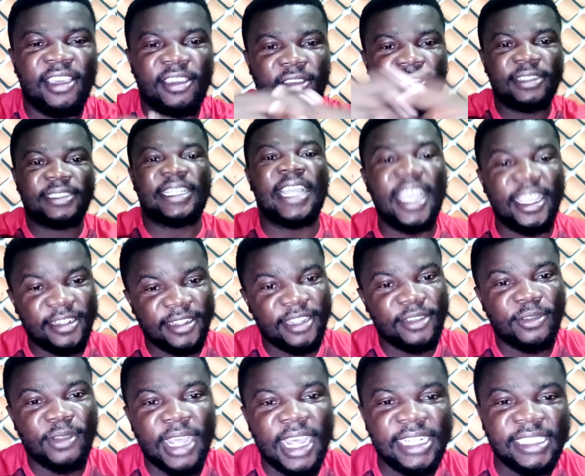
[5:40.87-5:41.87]
or tiny
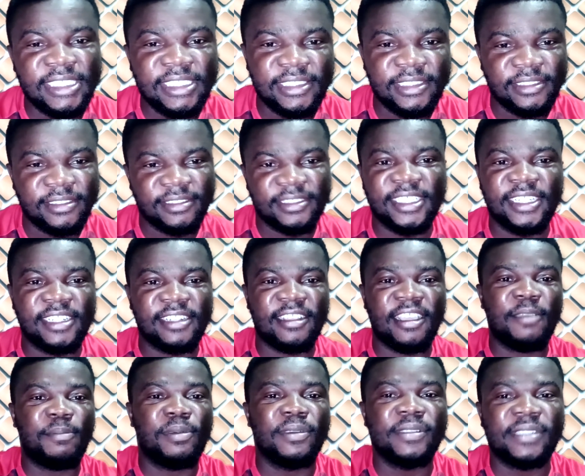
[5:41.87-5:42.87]
no ani said the
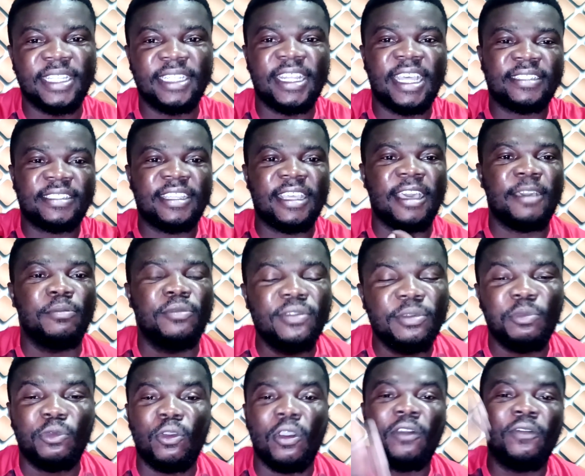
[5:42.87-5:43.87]
name Amponsah doesn't handle
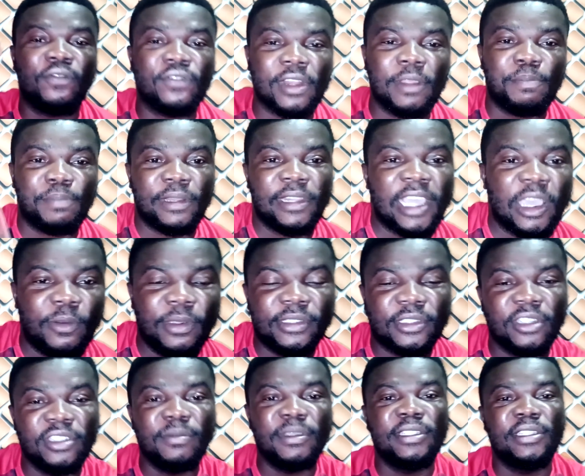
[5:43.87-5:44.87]
go free player we
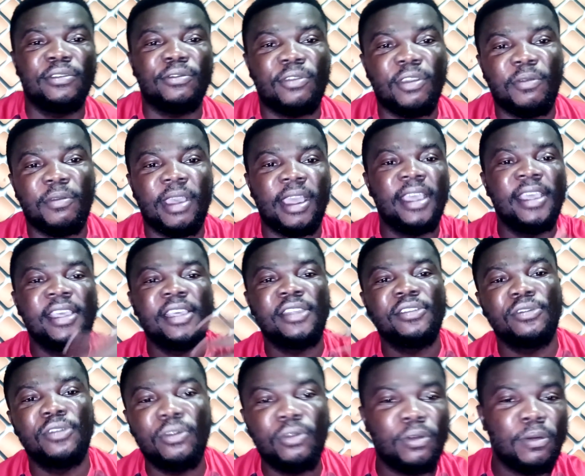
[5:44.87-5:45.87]
say dey come one
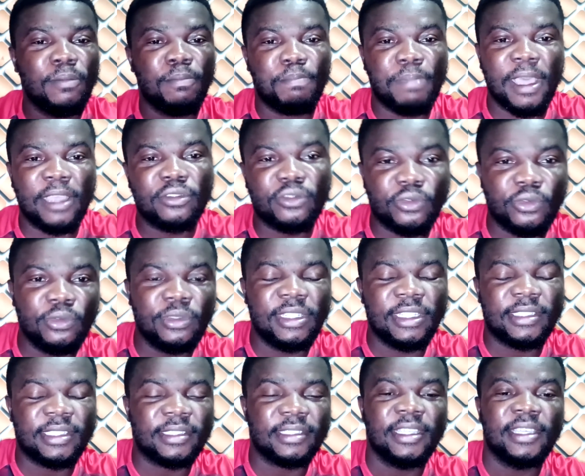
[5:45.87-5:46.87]
no pass through
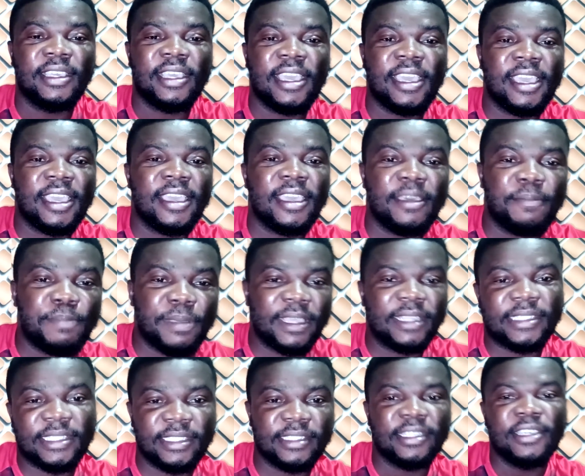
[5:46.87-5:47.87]
this
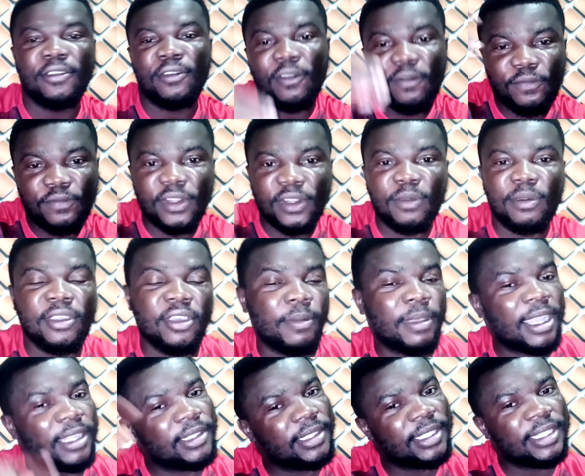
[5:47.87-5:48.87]
person who free we
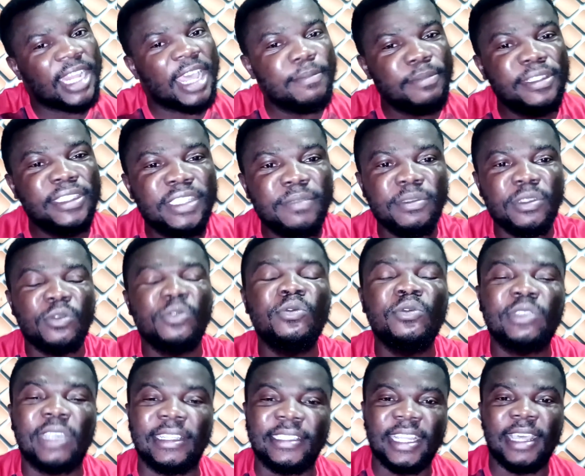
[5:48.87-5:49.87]
obaka say that mean to no
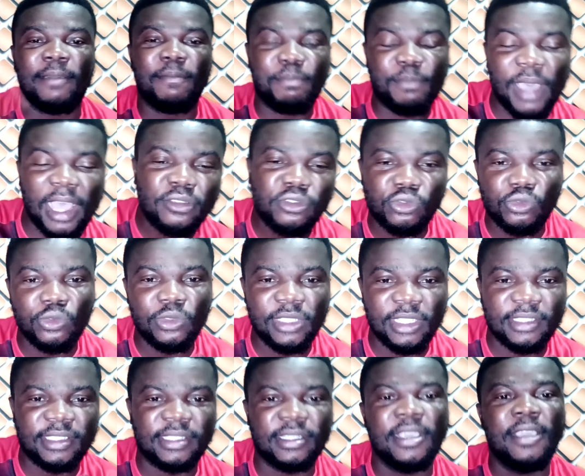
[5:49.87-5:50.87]
kasa pass through
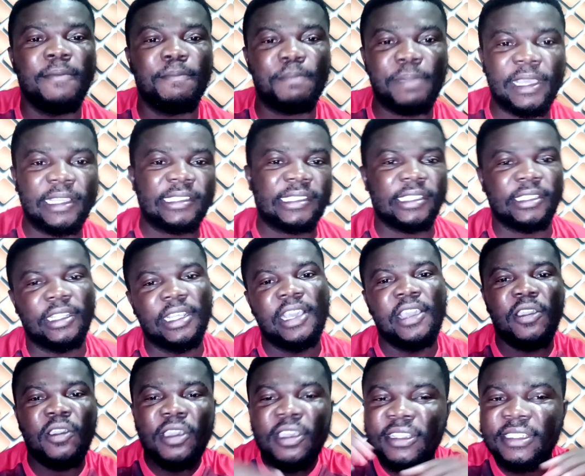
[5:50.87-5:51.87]
this person
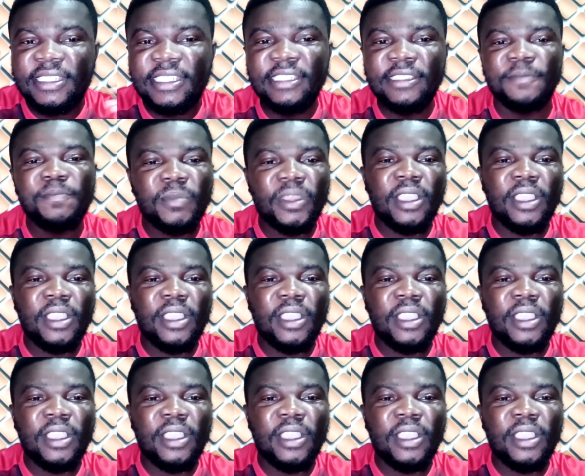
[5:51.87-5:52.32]
until